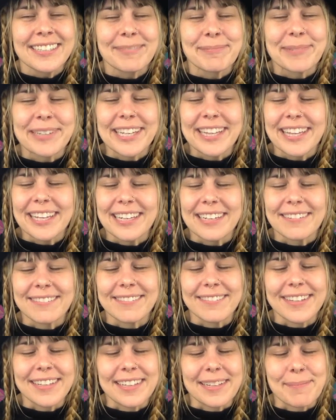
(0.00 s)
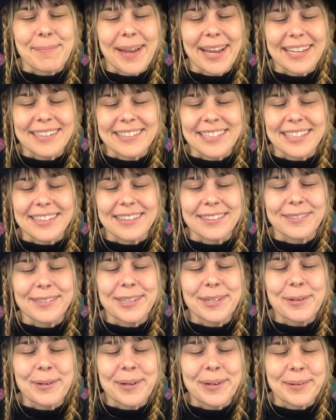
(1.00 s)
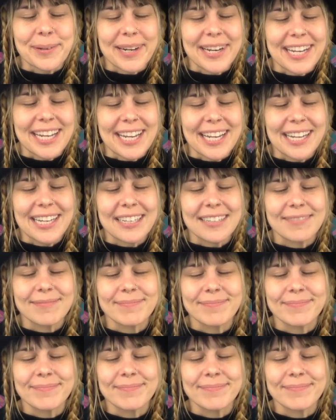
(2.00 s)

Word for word: Breathe in and feel it passing through you already.